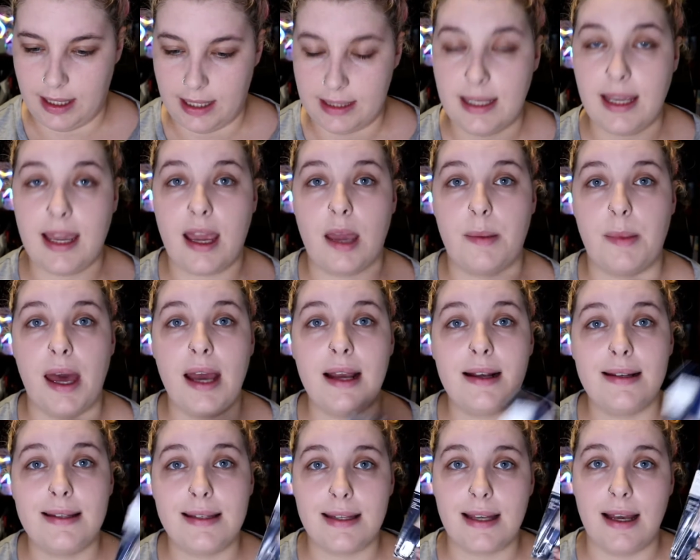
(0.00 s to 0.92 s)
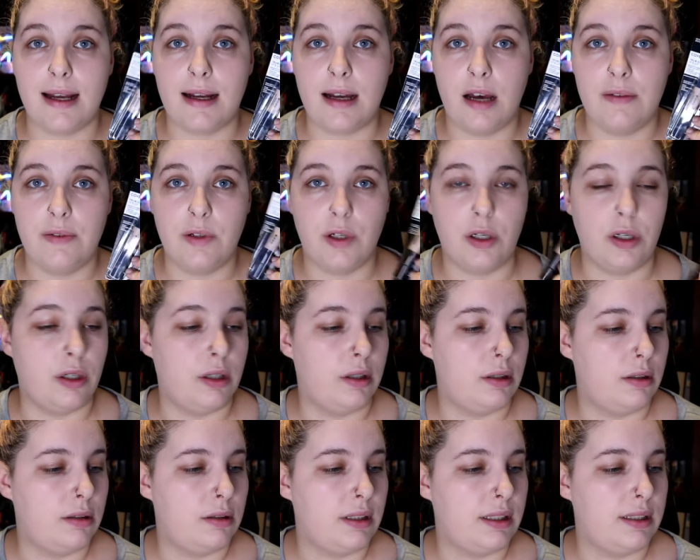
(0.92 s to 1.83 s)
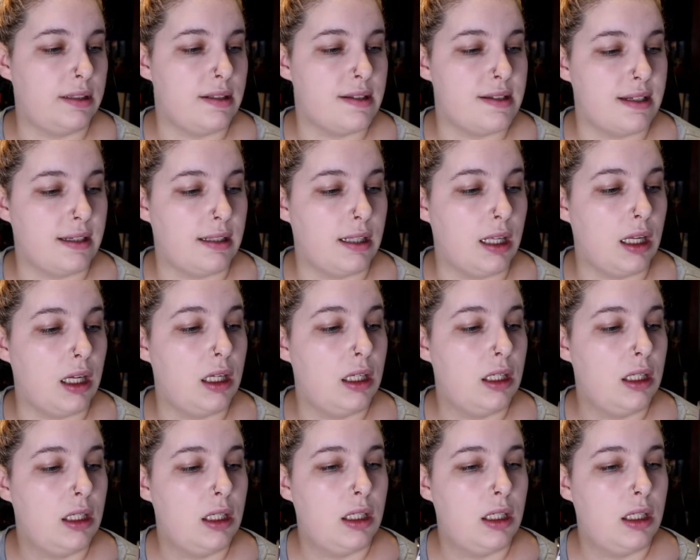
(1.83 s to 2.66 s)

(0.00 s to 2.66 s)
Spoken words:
TK Maxx, a Covergirl concealer.